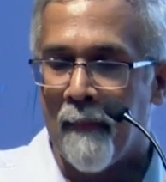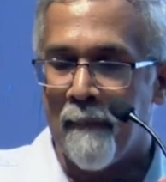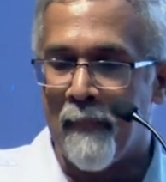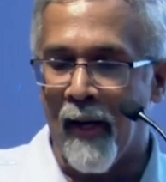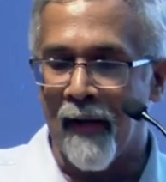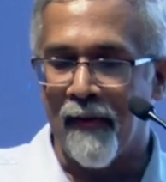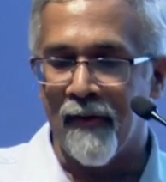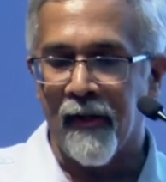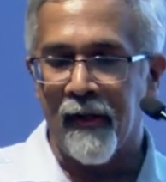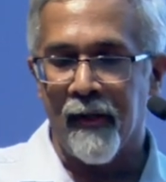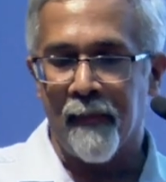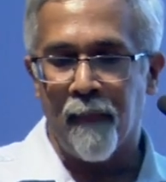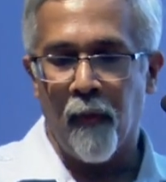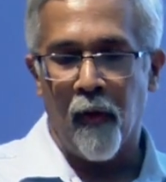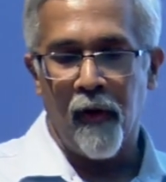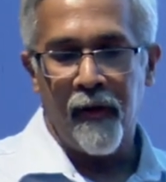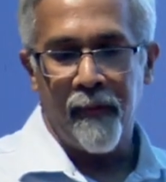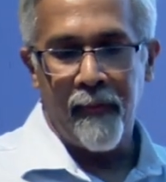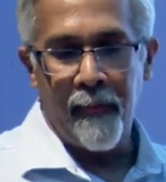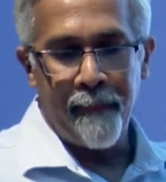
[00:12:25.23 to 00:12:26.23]
Pancreatic
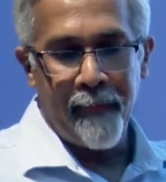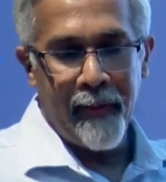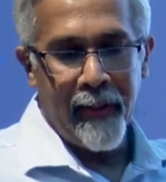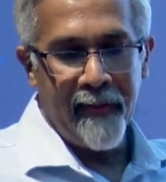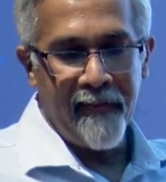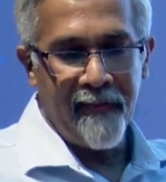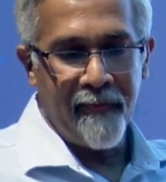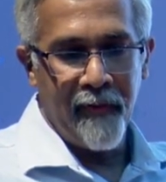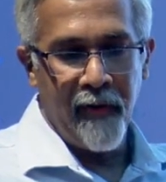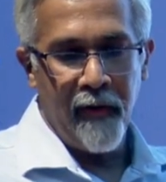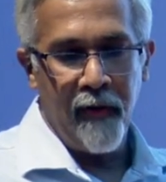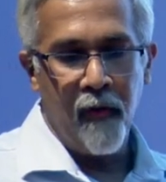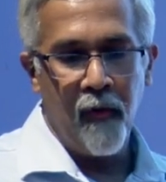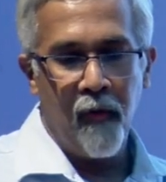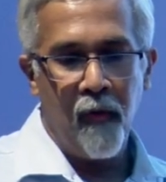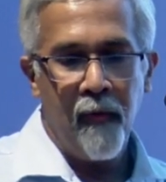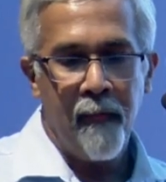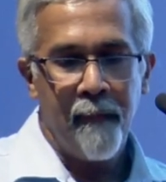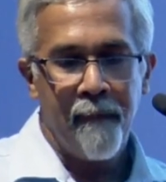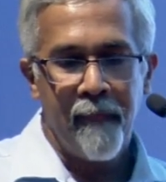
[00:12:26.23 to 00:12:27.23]
polypeptides were
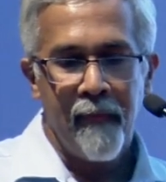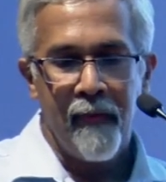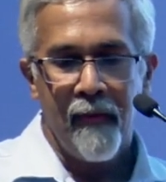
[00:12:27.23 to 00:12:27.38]
low,